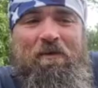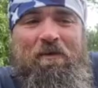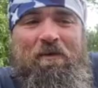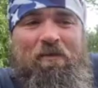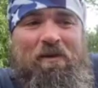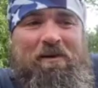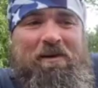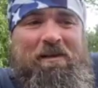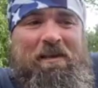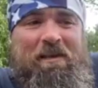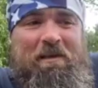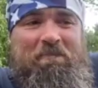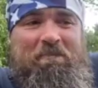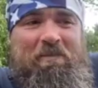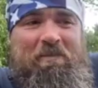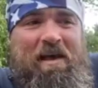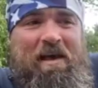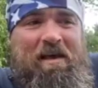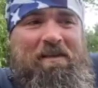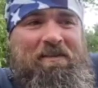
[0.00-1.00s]
wanted to keep
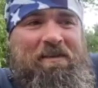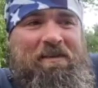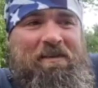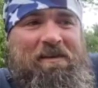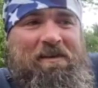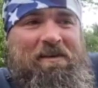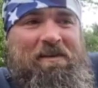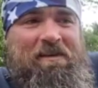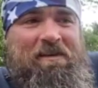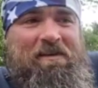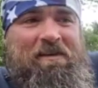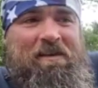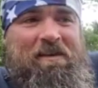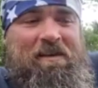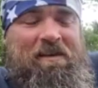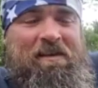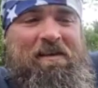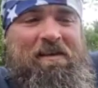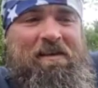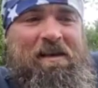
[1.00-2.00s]
paddling, and
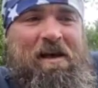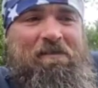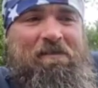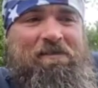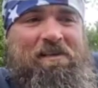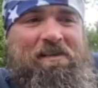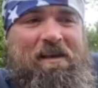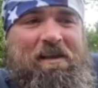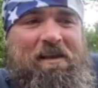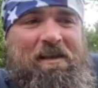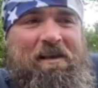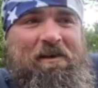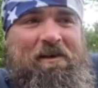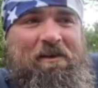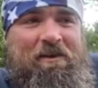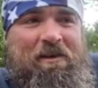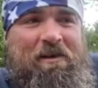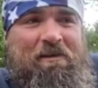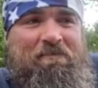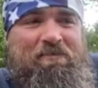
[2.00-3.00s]
I was kind of
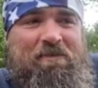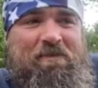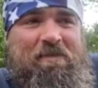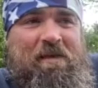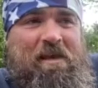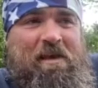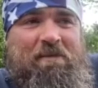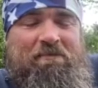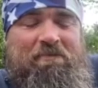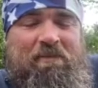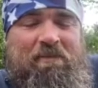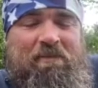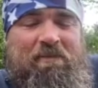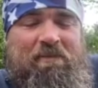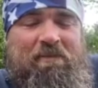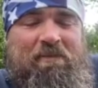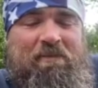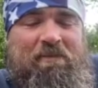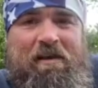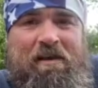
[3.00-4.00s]
held up with that, but
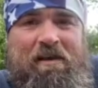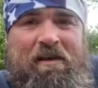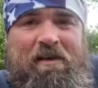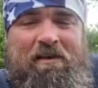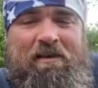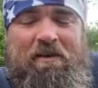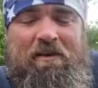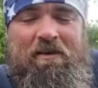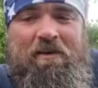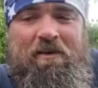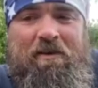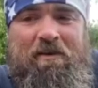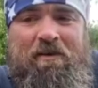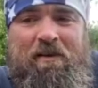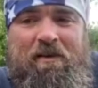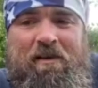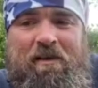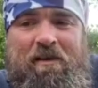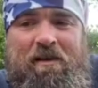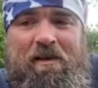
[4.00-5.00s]

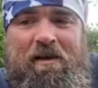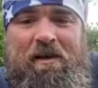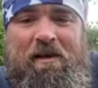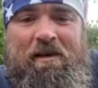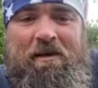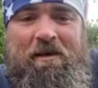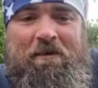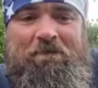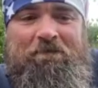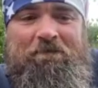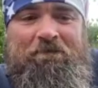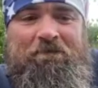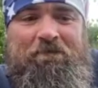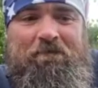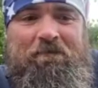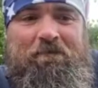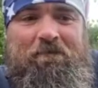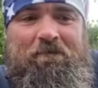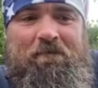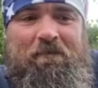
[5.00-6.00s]
um,
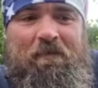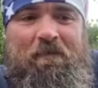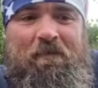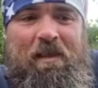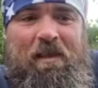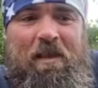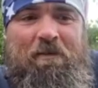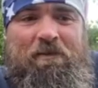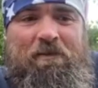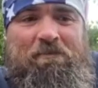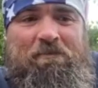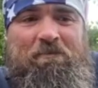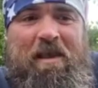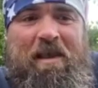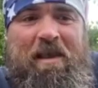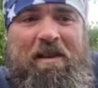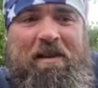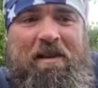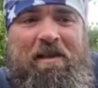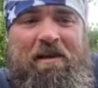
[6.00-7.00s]
it was
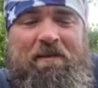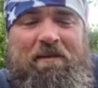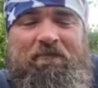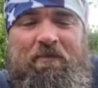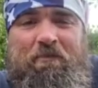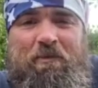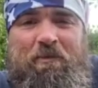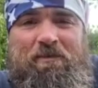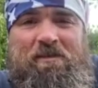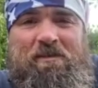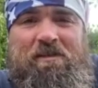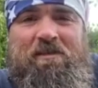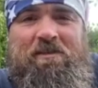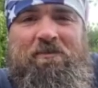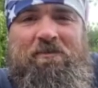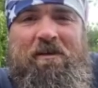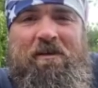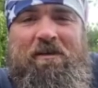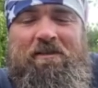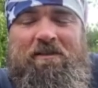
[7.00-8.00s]
made a comfortable
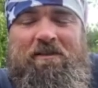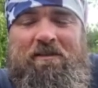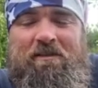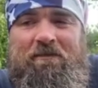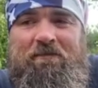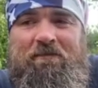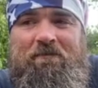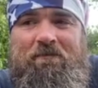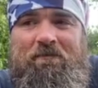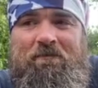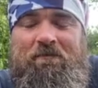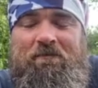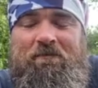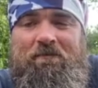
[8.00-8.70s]
situation.